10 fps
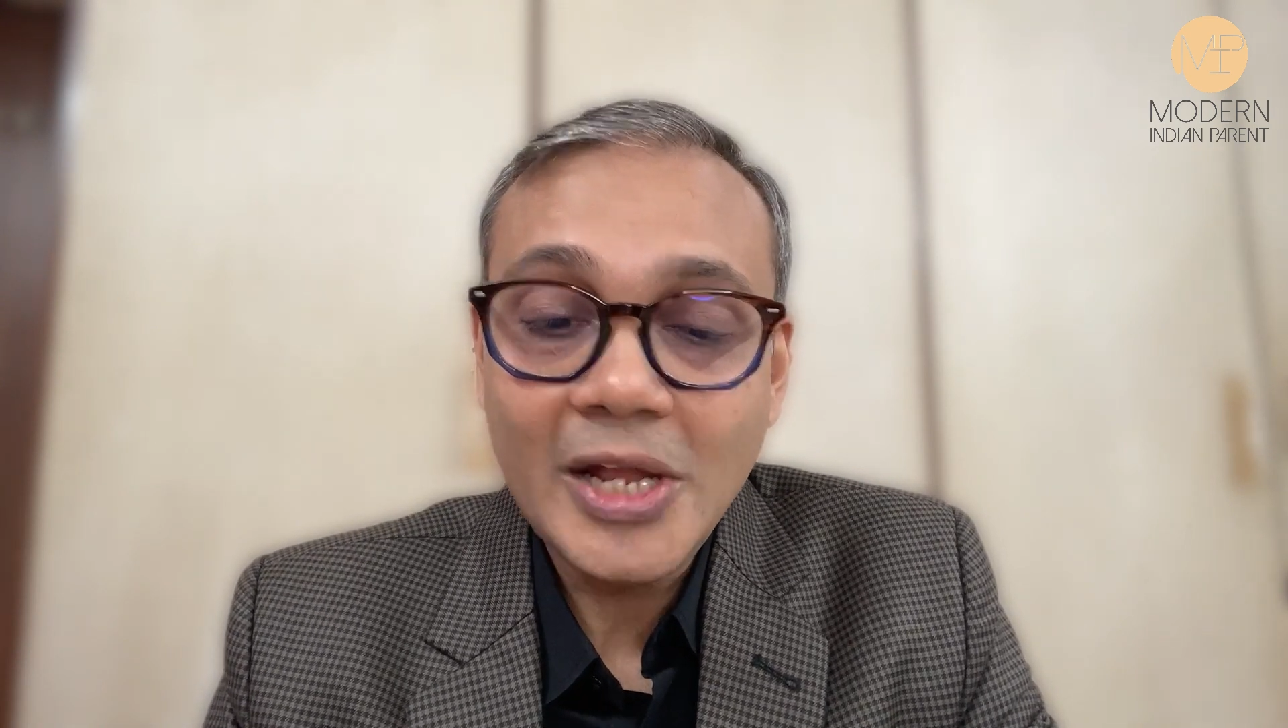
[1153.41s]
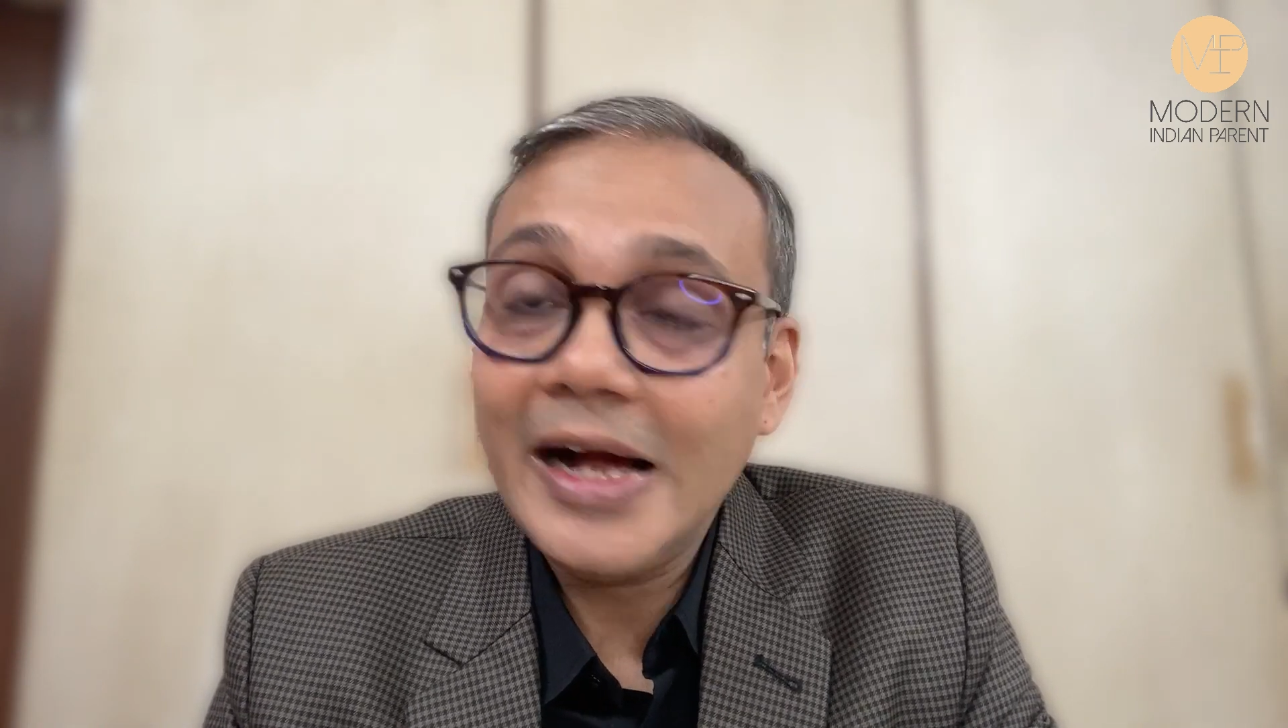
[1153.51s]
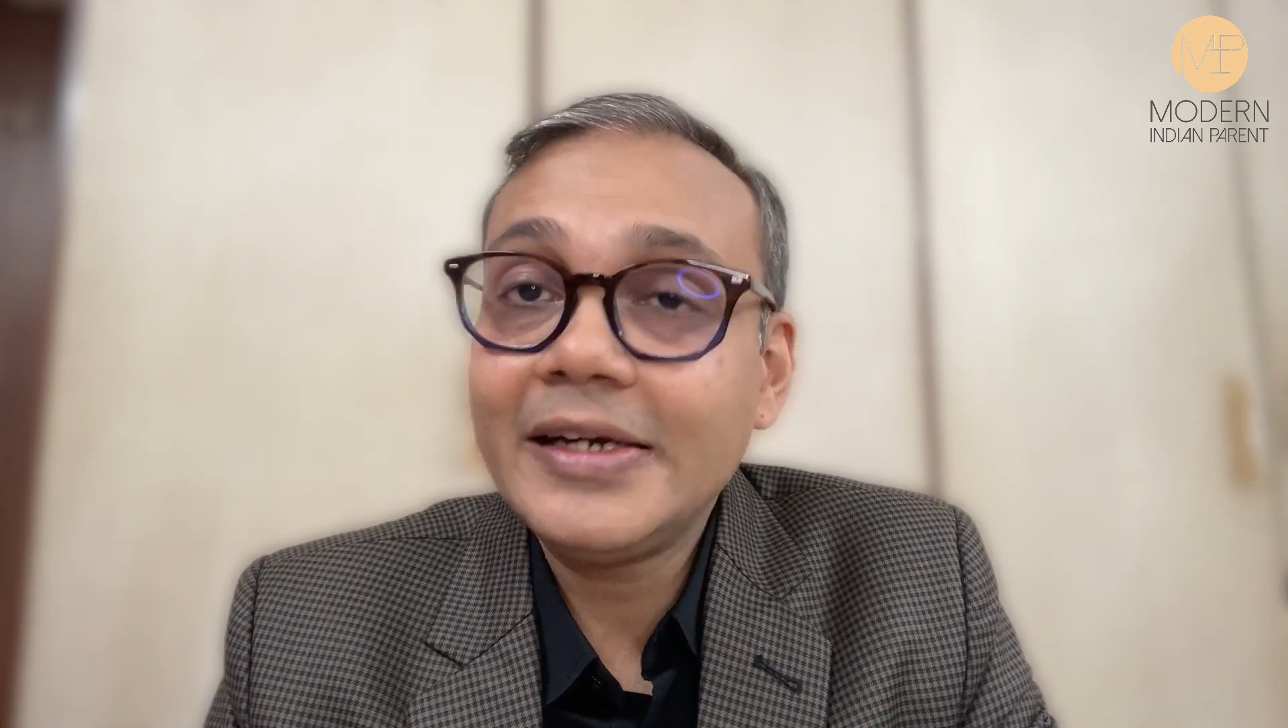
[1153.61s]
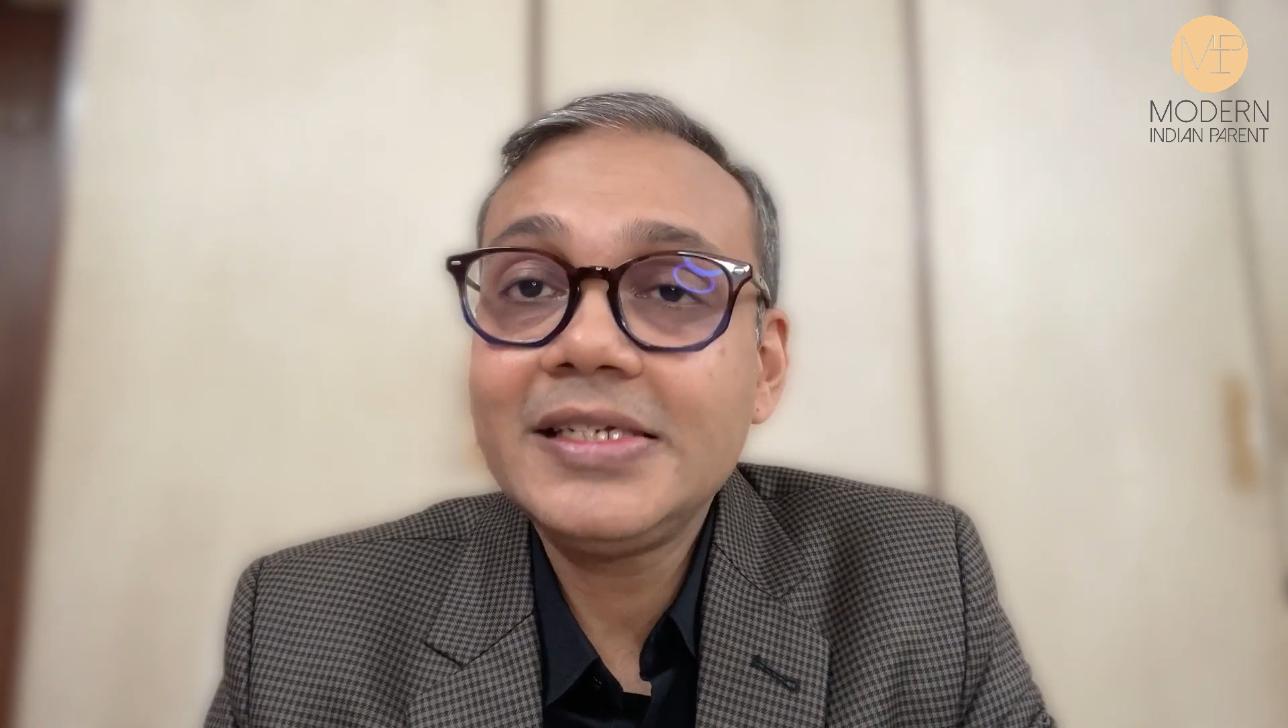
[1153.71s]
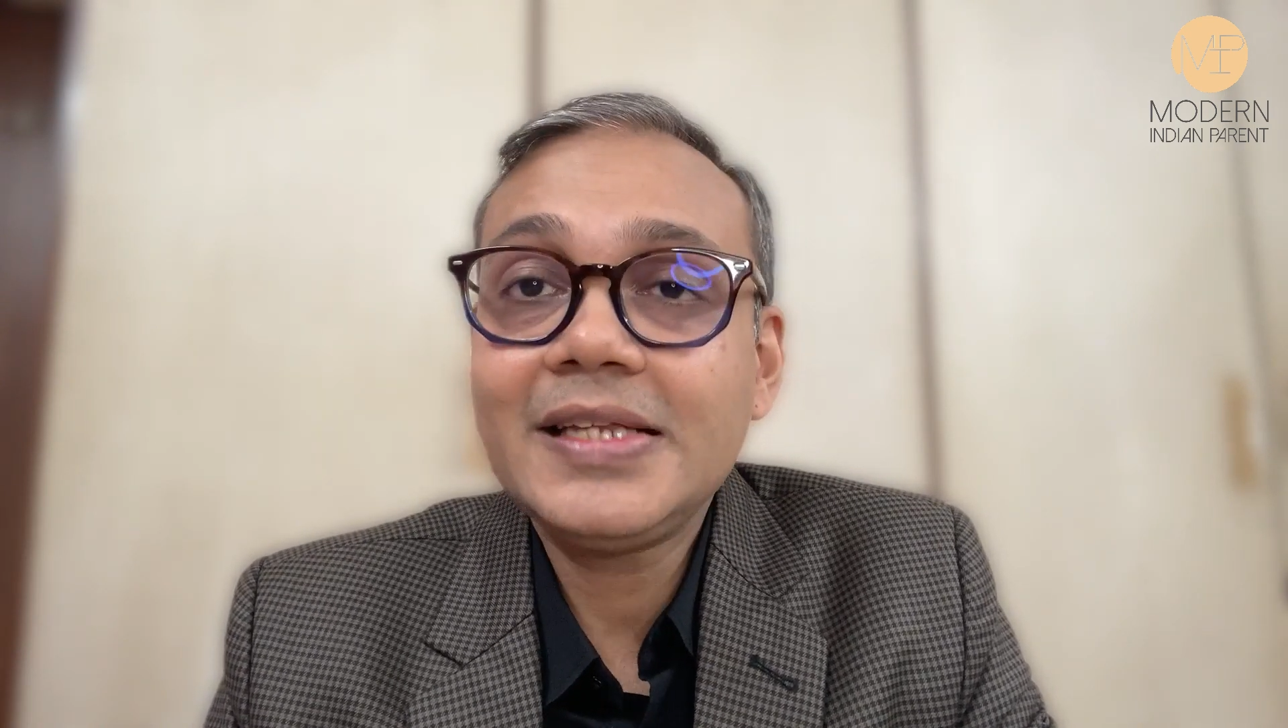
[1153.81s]

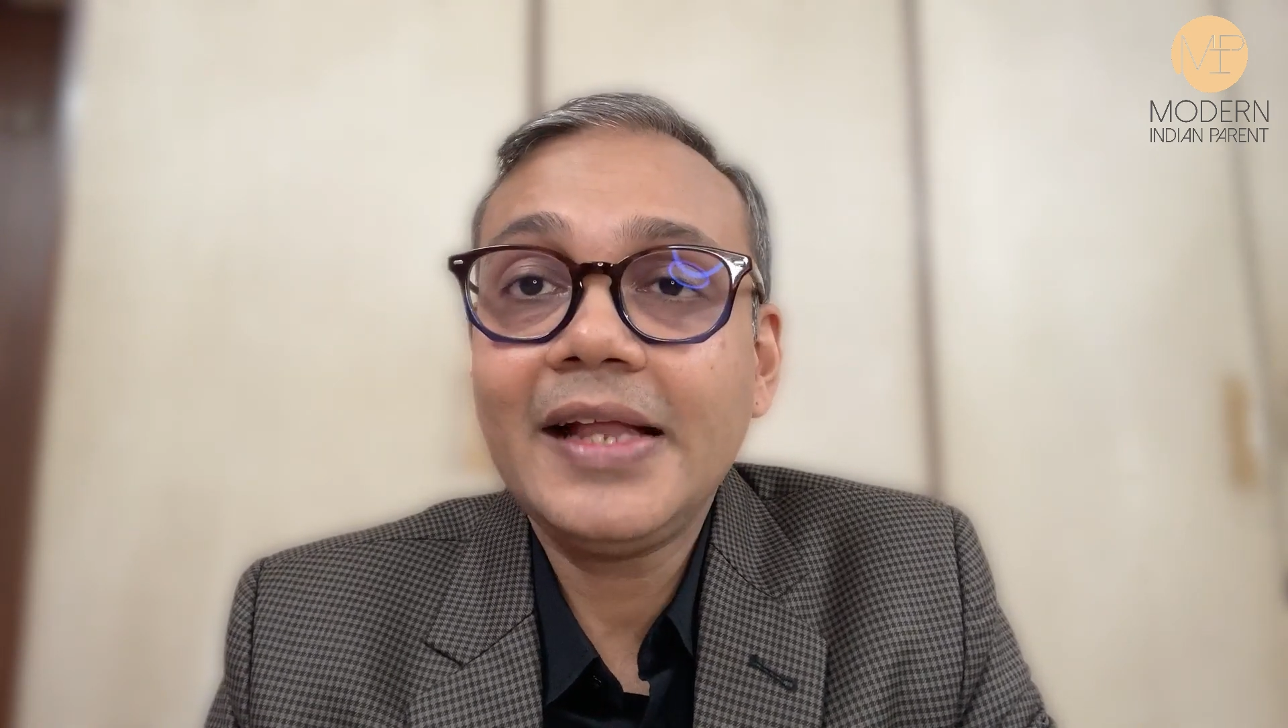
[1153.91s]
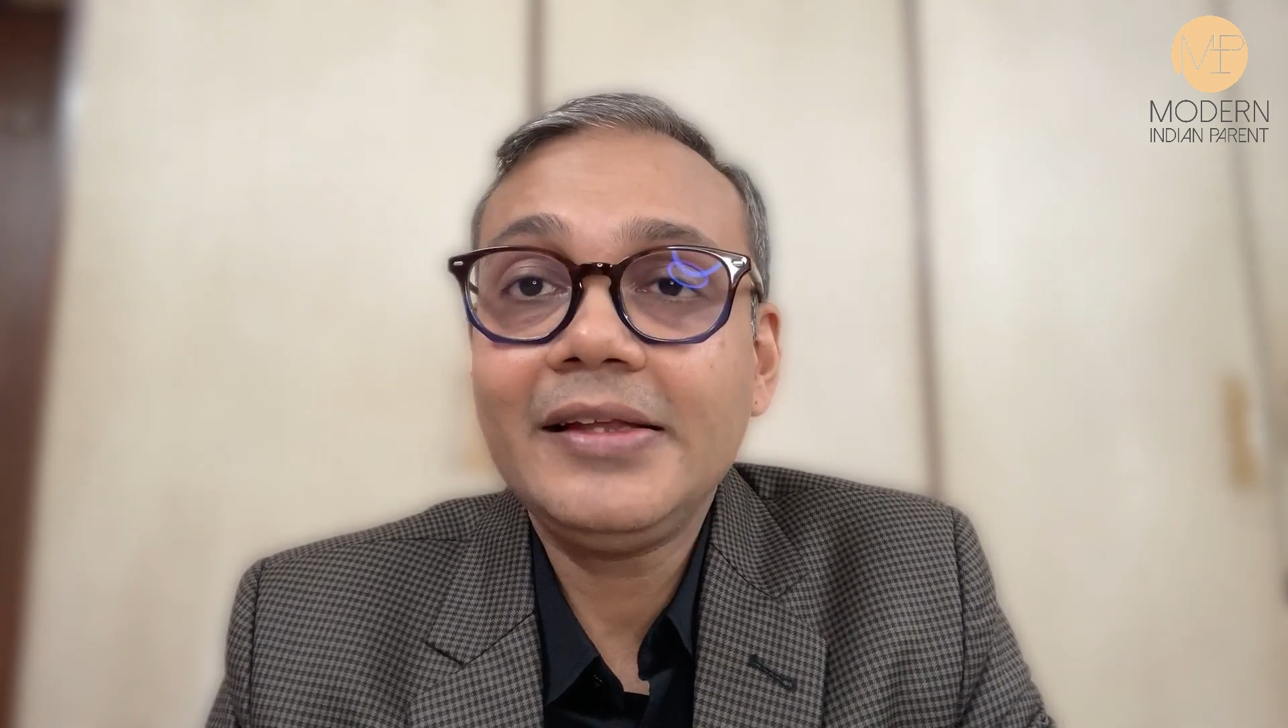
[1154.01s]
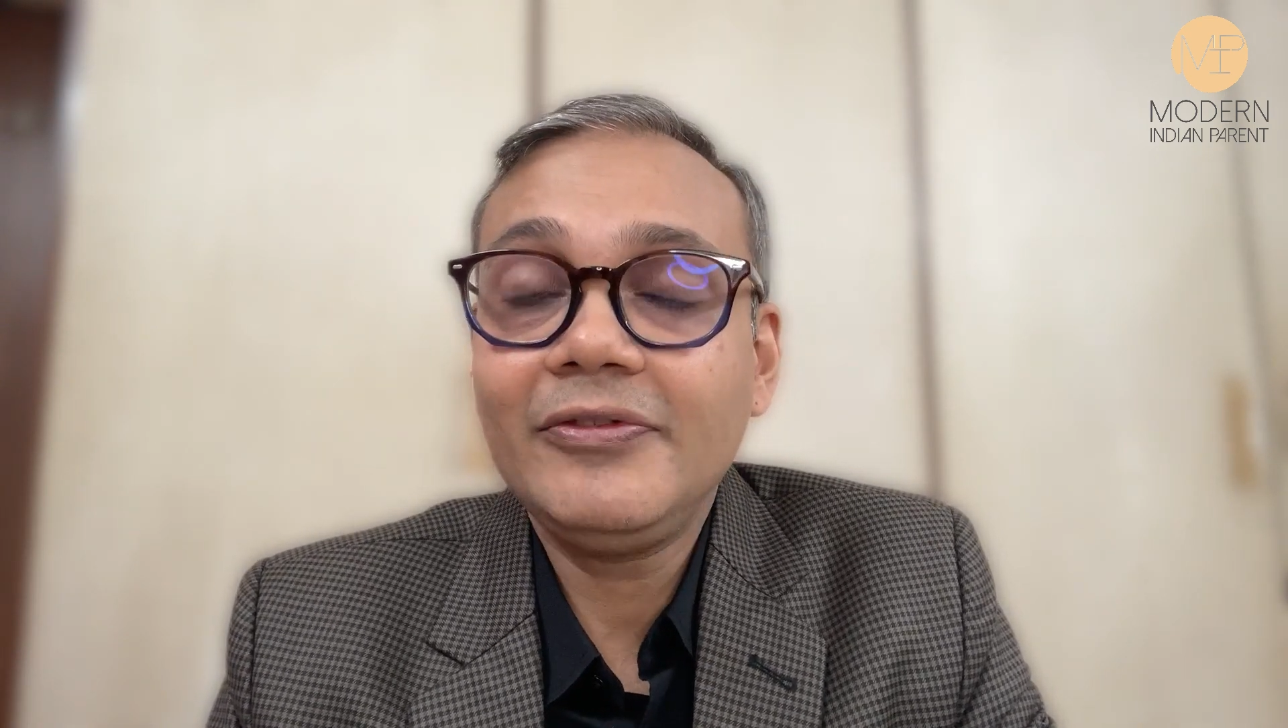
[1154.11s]
understand the